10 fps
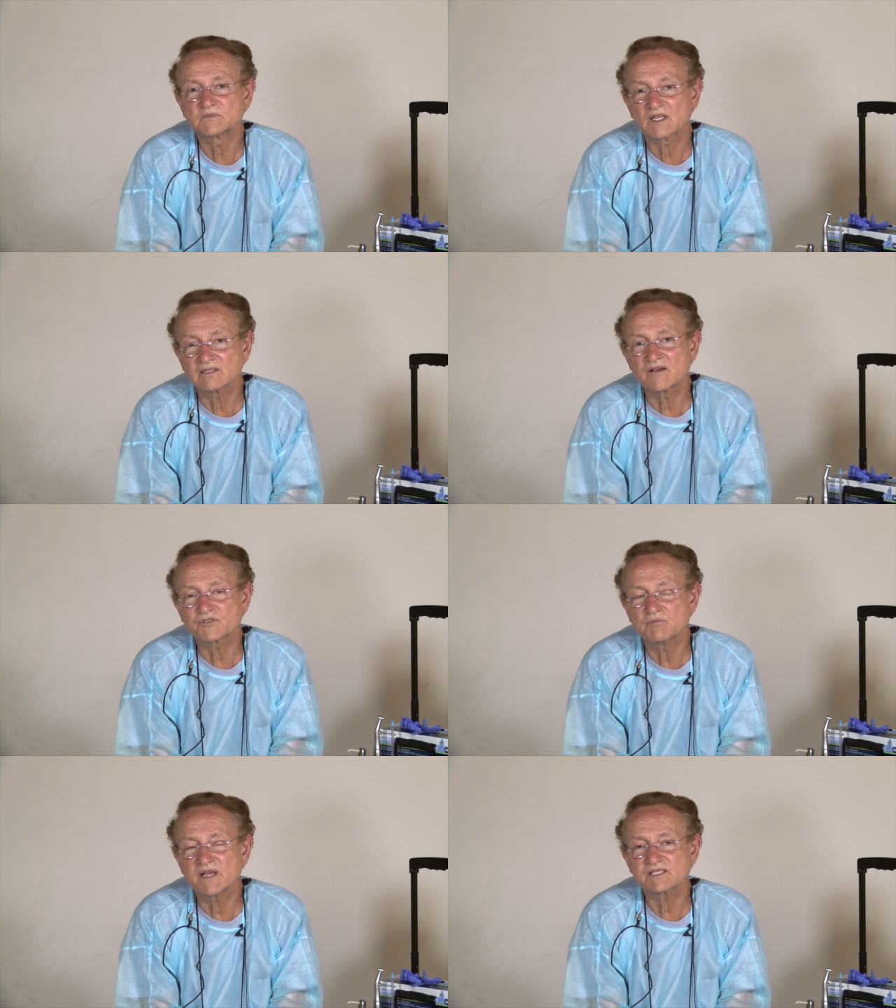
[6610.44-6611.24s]

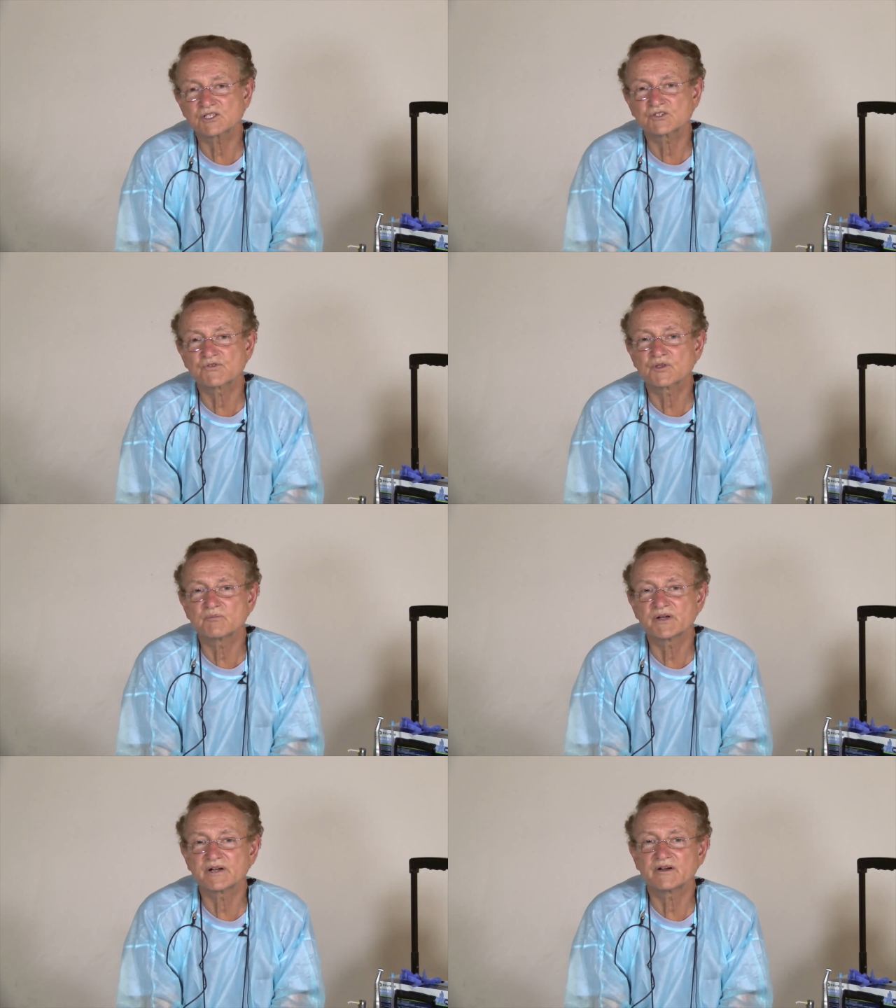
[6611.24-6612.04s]
left a message for the
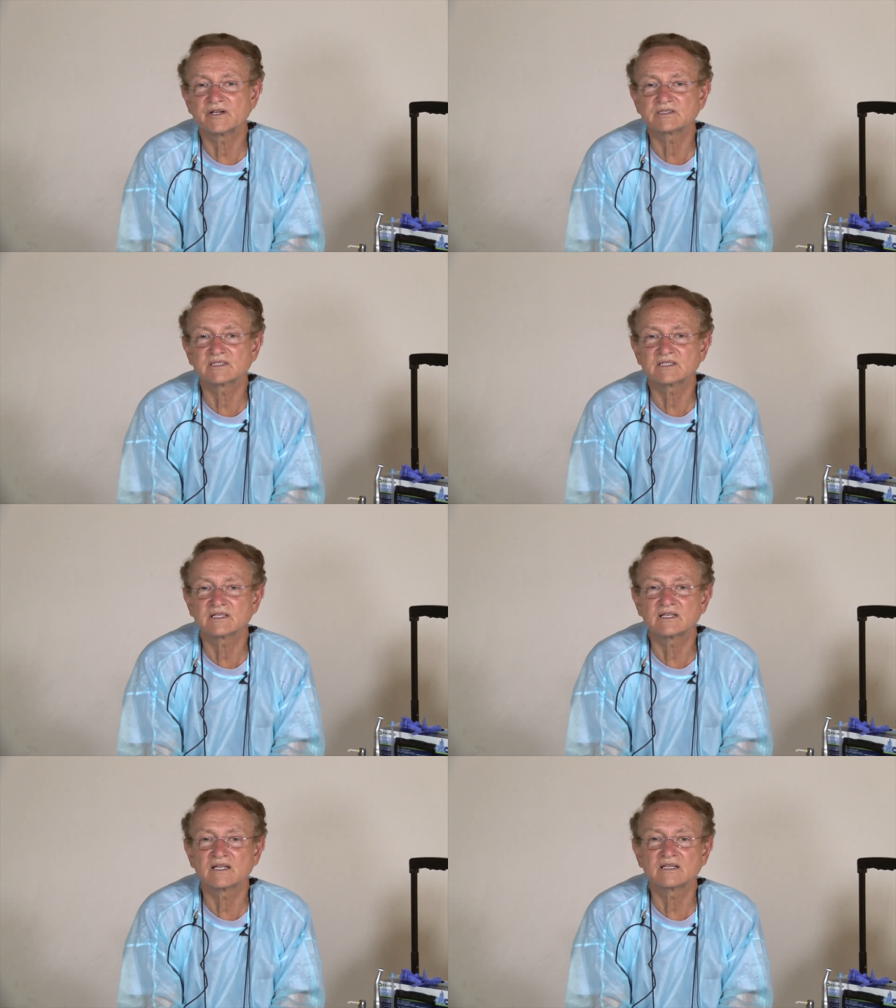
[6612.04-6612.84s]
parent,
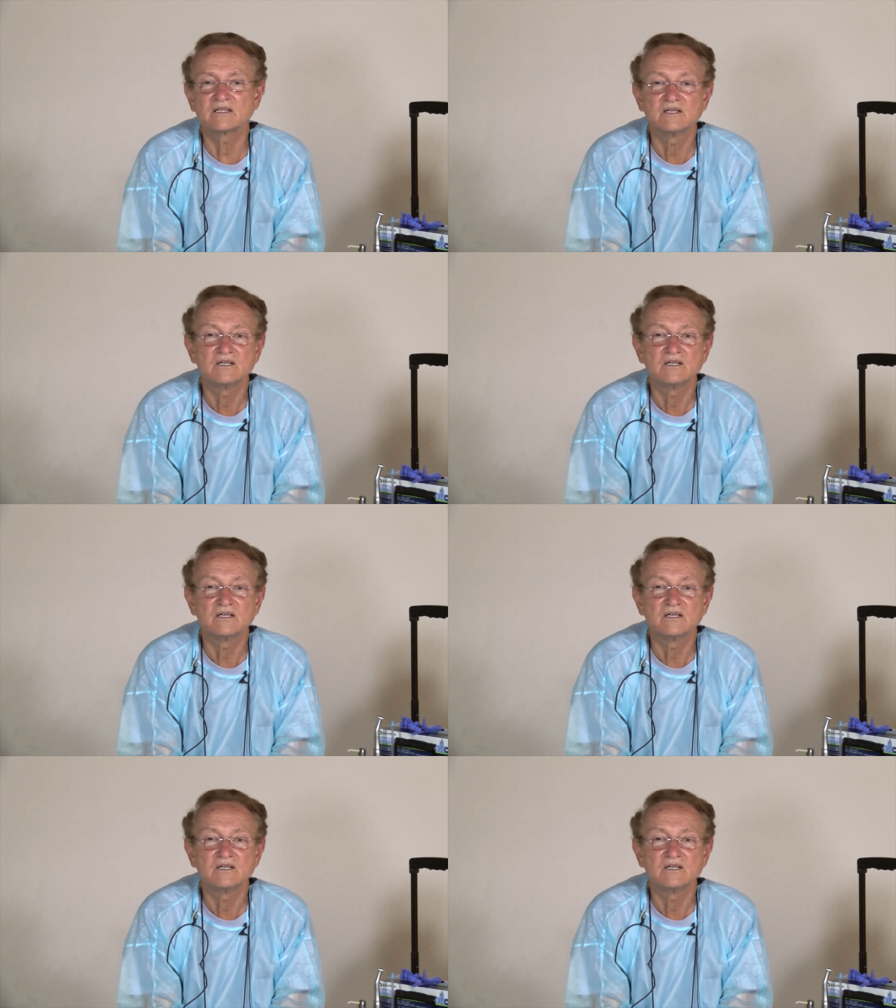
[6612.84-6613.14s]
and